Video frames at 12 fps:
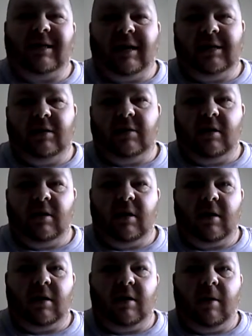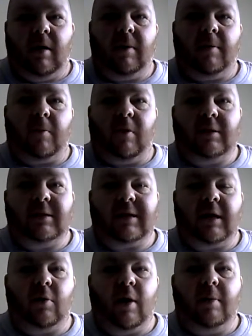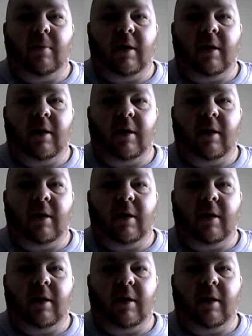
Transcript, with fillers: station and they're going to up their prices anyway.